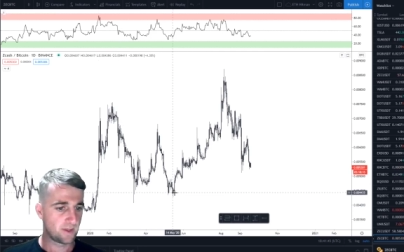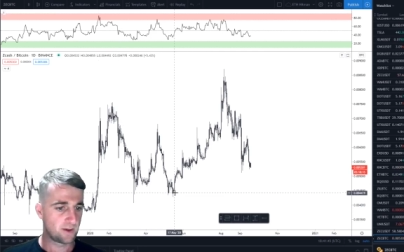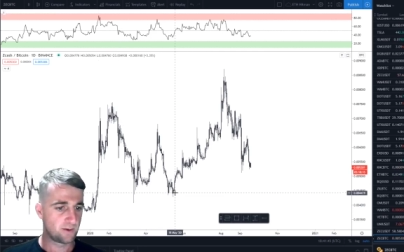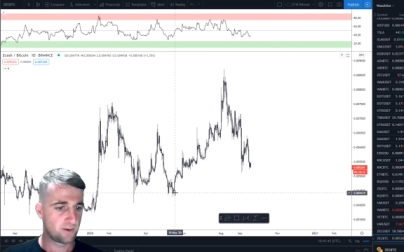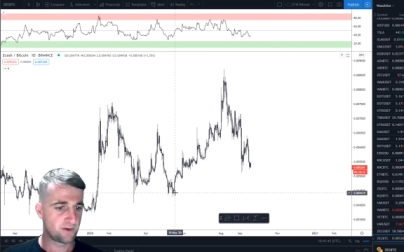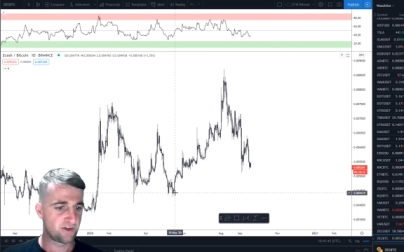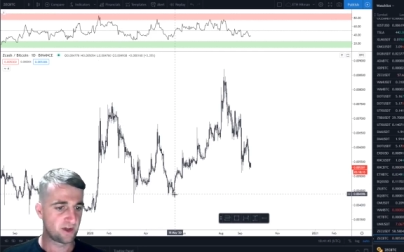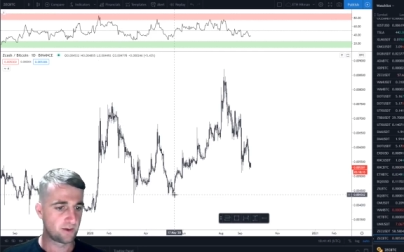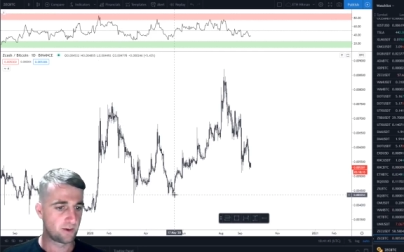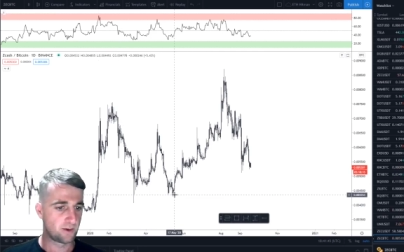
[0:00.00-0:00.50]
I'll
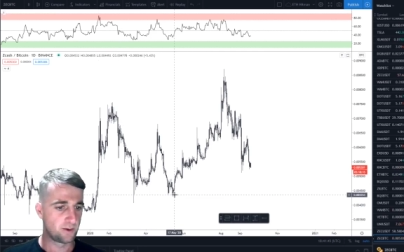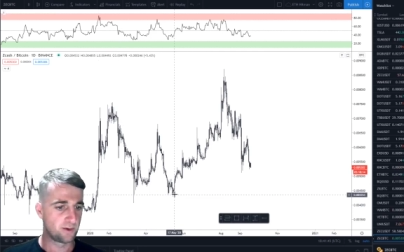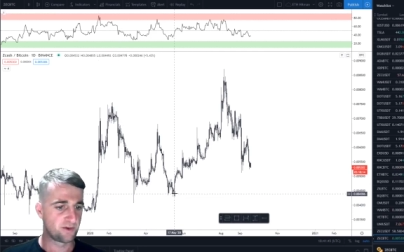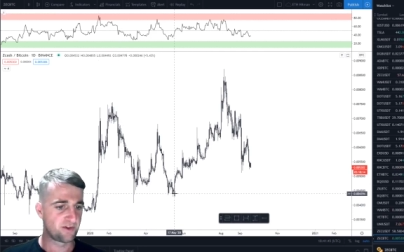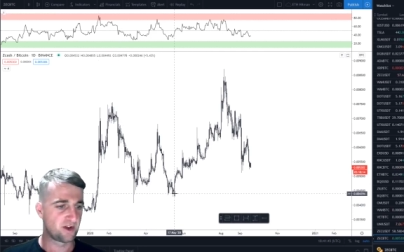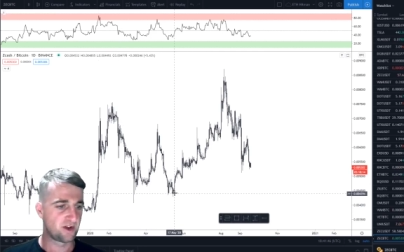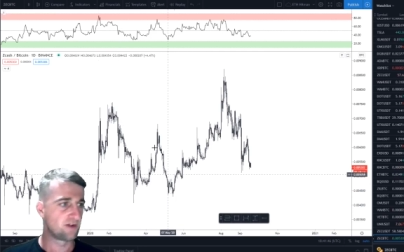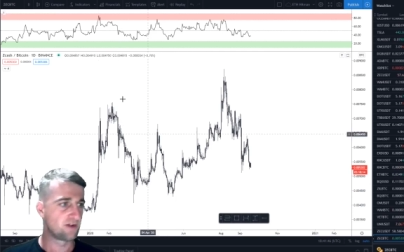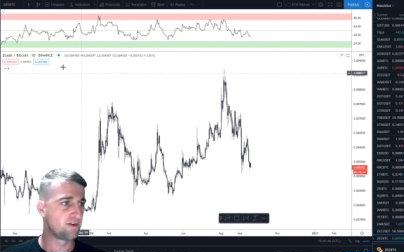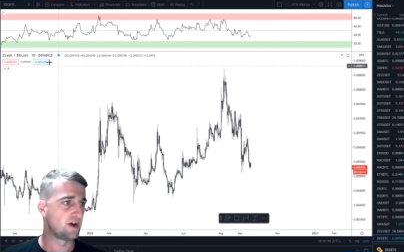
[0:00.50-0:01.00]
tell you what, we'll
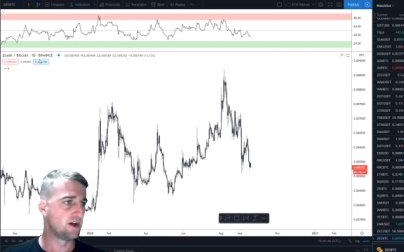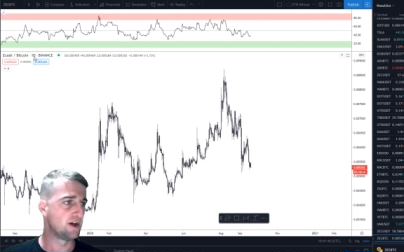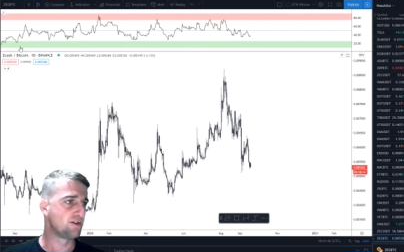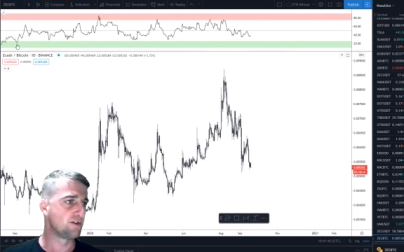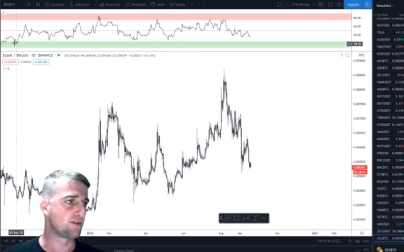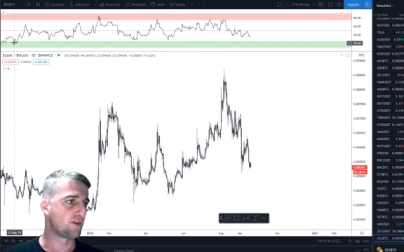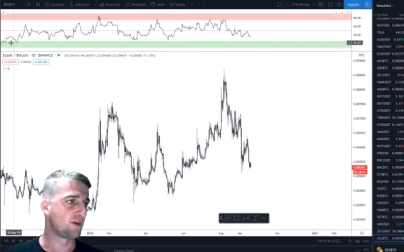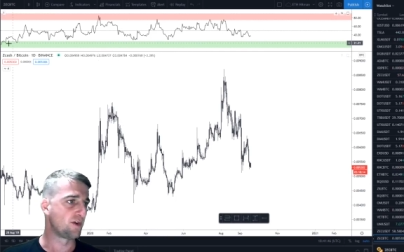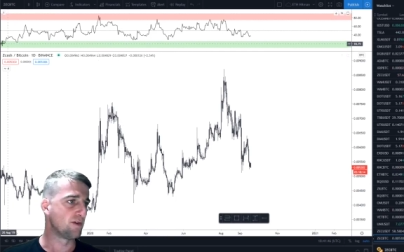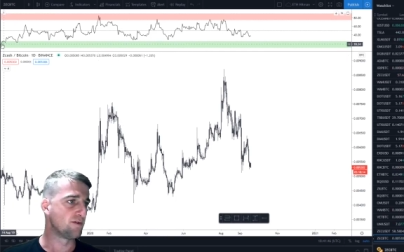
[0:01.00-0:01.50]
take that
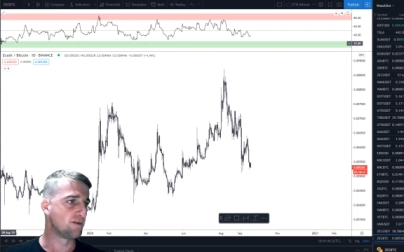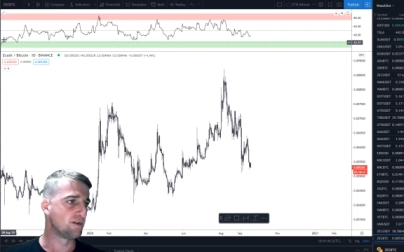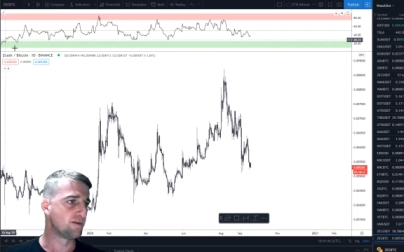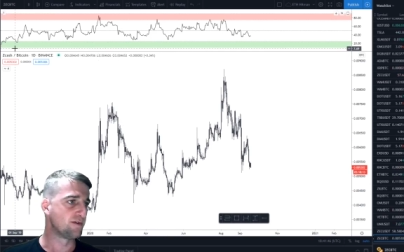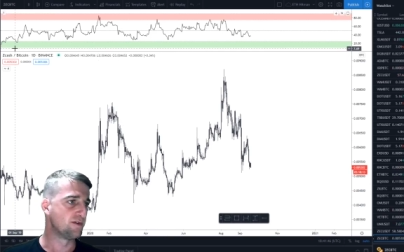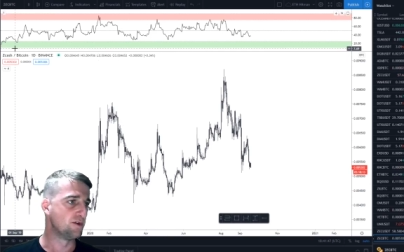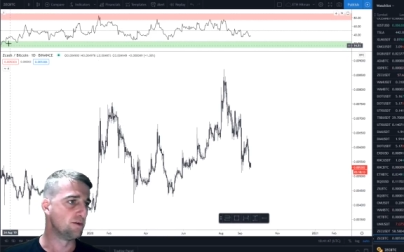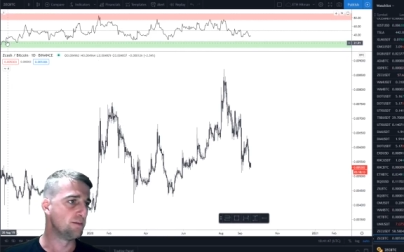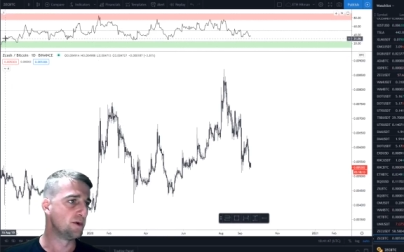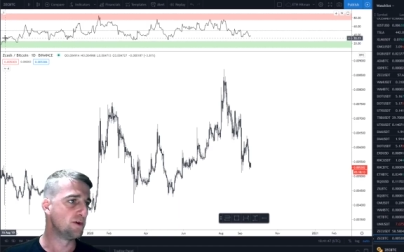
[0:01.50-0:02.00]
as the
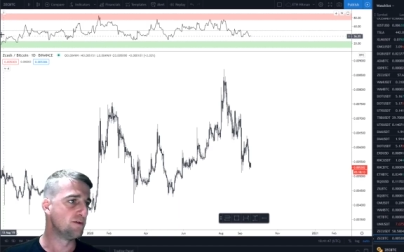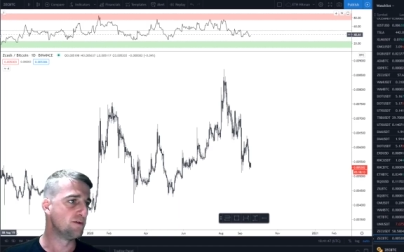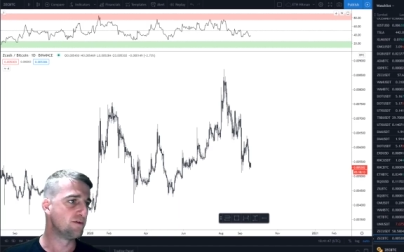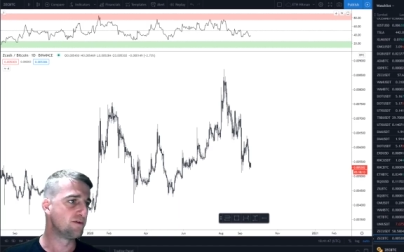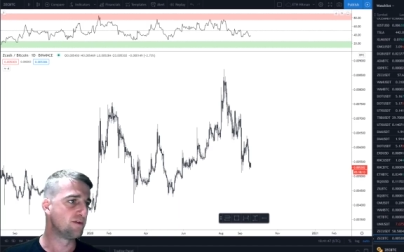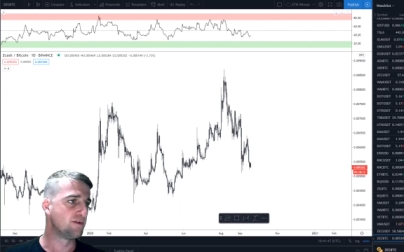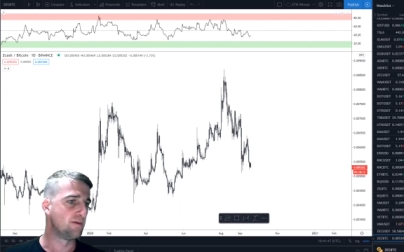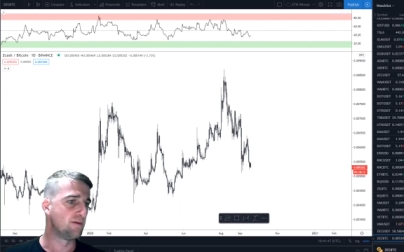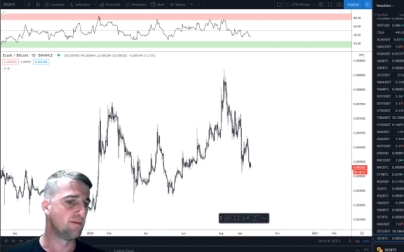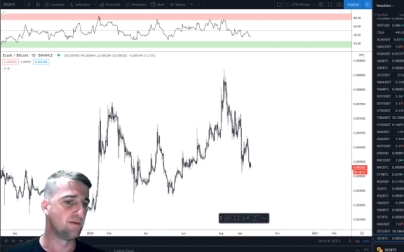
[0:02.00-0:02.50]
full move
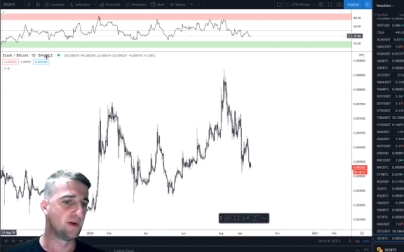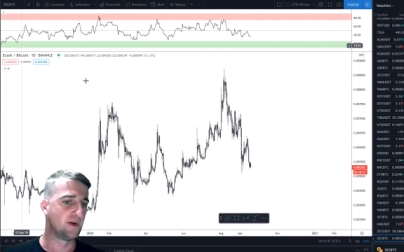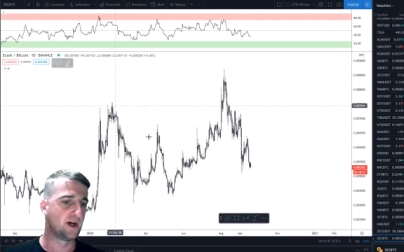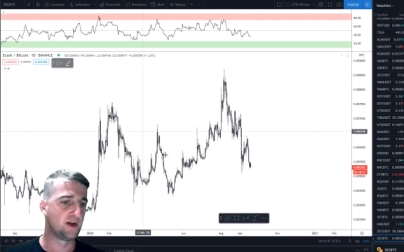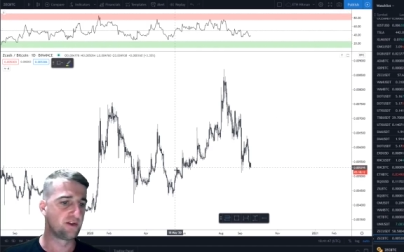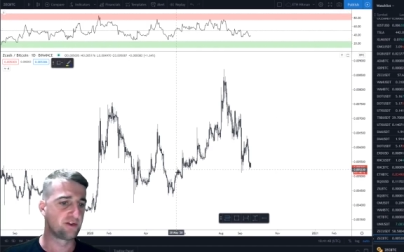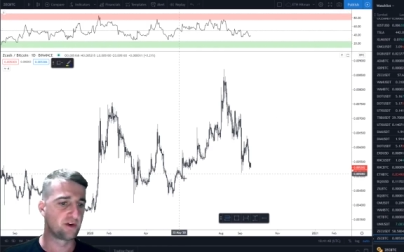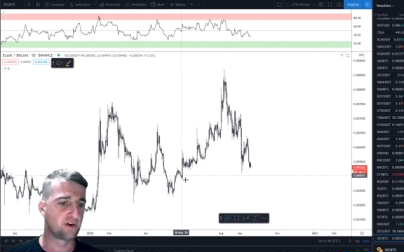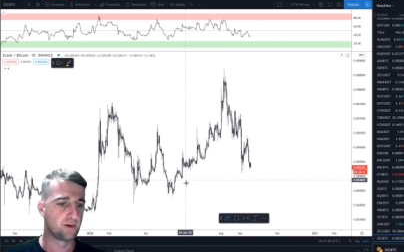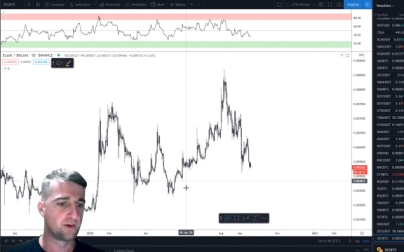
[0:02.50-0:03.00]
from there,
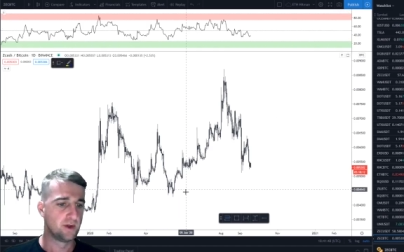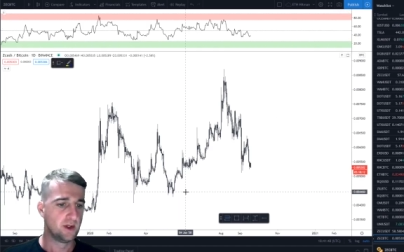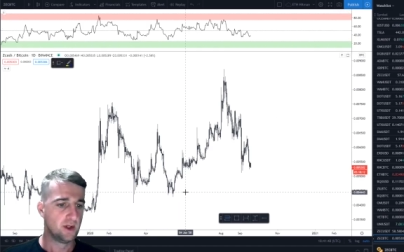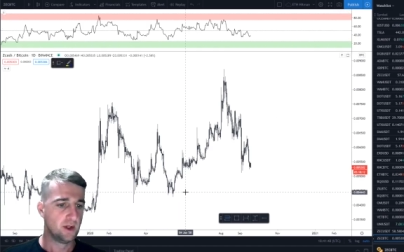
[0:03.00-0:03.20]
so